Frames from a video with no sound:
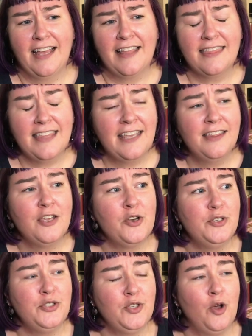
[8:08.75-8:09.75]
think
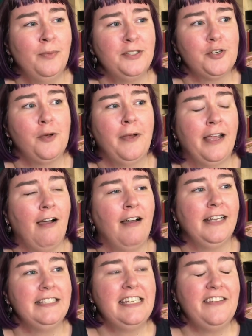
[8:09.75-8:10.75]
there's so much going
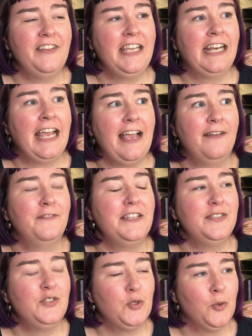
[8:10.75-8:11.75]
on in TV, and I have
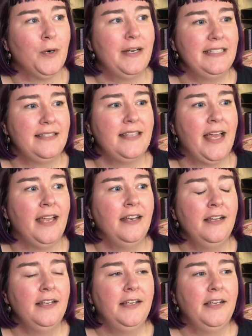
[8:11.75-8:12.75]
these stories that,
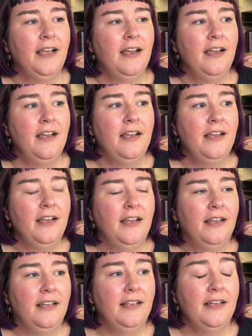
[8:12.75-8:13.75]

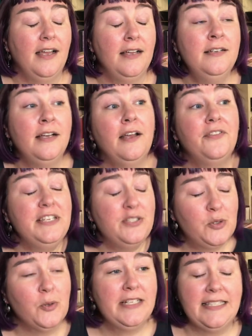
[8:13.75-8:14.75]

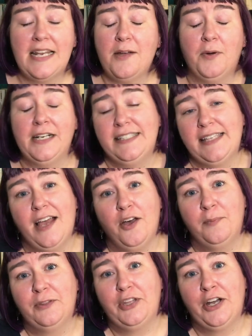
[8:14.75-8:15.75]
I want to tell,
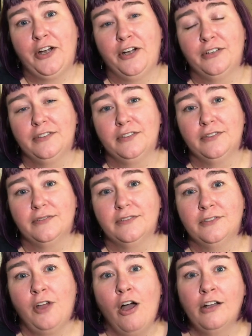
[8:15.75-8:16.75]
but they're
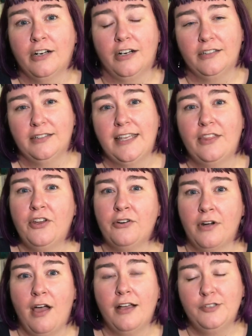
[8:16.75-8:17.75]
longer. Like, they're
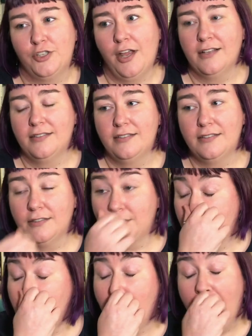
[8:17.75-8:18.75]
not just
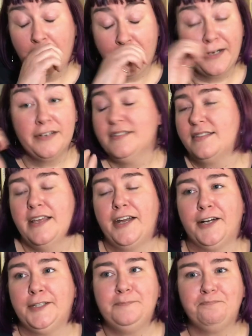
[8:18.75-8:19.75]
2 hours,
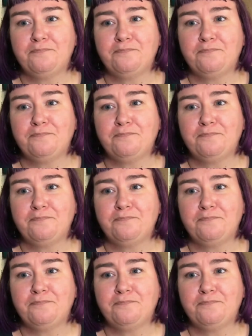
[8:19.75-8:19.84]
they're,